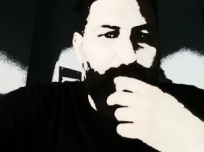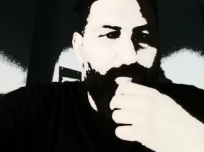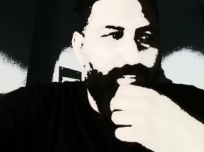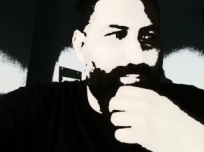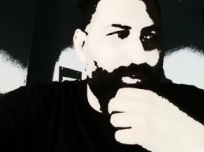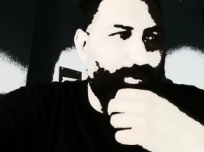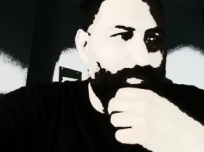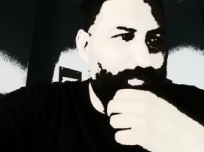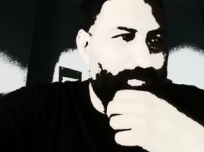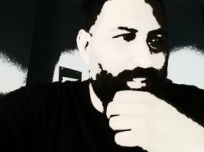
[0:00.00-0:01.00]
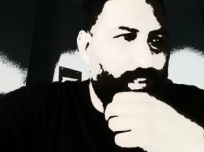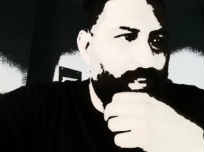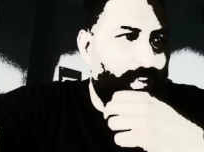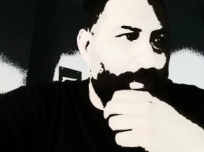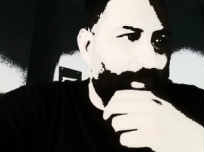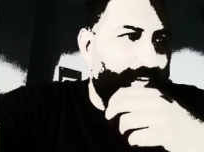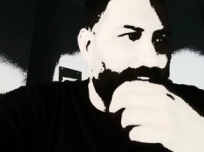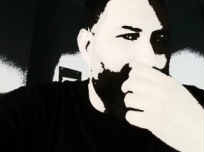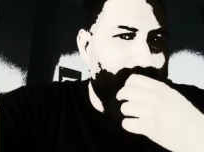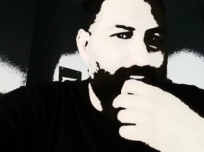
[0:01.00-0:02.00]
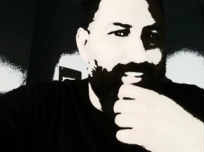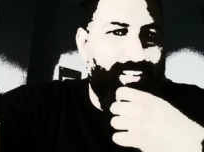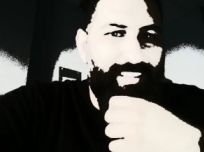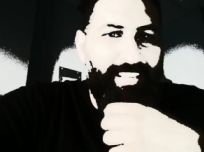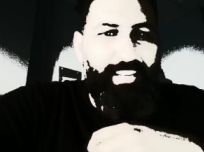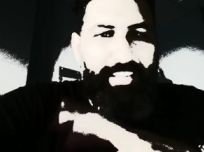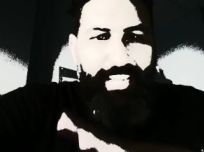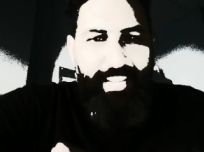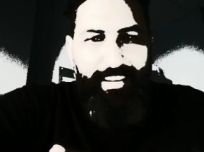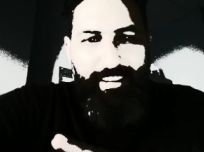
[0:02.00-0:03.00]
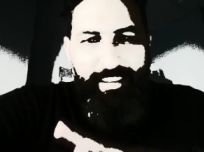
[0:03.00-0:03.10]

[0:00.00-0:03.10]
So, again,